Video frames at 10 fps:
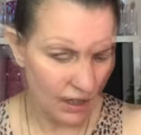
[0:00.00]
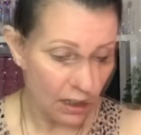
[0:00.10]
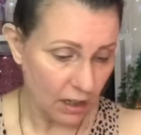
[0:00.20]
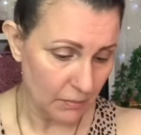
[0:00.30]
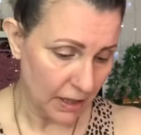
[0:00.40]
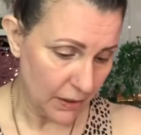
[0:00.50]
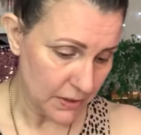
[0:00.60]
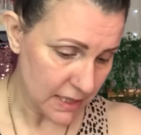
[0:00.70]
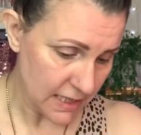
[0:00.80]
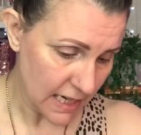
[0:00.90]
I'm going
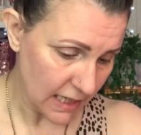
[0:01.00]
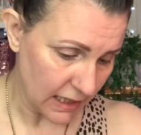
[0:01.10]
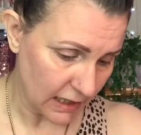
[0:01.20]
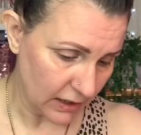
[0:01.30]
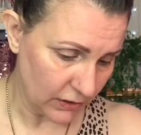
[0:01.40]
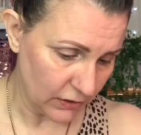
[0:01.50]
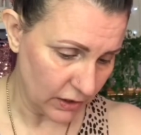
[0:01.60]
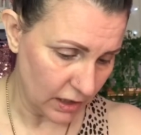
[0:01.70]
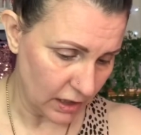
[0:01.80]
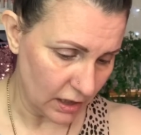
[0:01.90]
to take
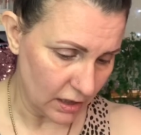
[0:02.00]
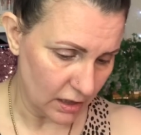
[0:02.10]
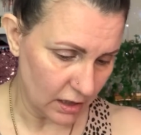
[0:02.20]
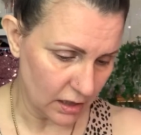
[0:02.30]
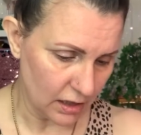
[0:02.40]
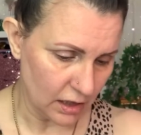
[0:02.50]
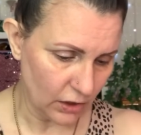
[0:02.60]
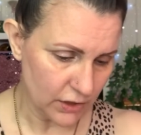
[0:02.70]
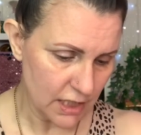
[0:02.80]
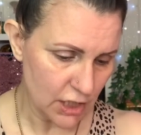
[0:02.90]
the
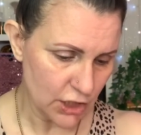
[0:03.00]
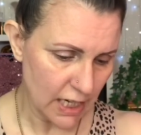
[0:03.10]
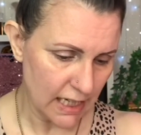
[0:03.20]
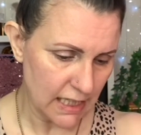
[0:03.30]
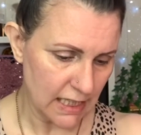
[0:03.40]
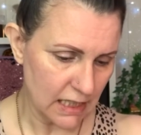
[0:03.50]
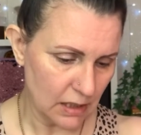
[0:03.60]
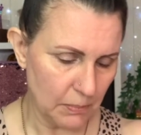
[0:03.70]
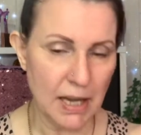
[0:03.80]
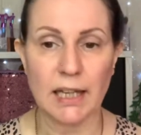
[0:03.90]
lightest shade in the
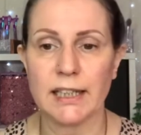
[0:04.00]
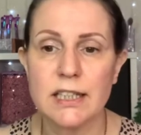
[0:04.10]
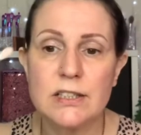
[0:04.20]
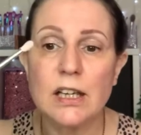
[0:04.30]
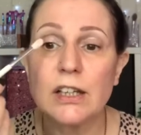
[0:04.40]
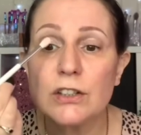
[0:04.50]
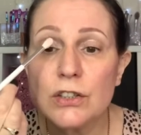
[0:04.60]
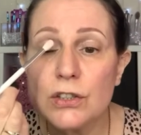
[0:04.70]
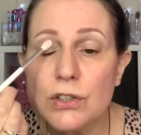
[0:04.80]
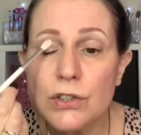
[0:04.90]
palette and
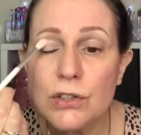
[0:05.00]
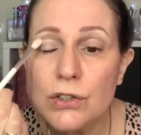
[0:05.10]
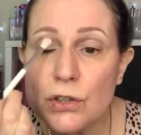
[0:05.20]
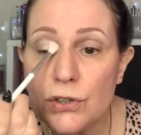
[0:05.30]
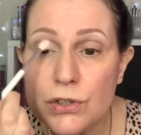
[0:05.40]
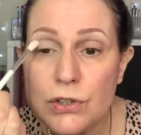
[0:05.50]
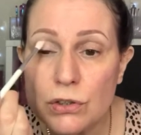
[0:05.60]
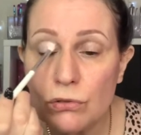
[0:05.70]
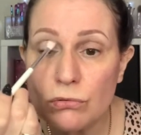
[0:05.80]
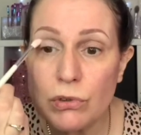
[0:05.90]
just
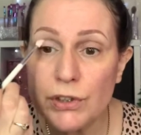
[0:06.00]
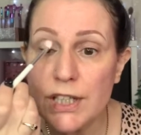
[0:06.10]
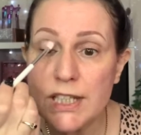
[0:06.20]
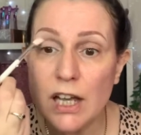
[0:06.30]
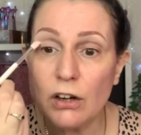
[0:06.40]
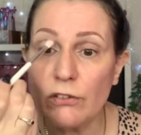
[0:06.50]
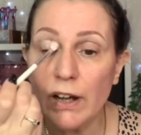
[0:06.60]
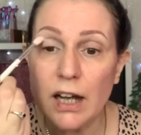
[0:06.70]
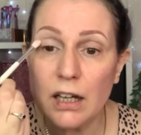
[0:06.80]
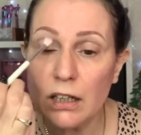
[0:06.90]
run it over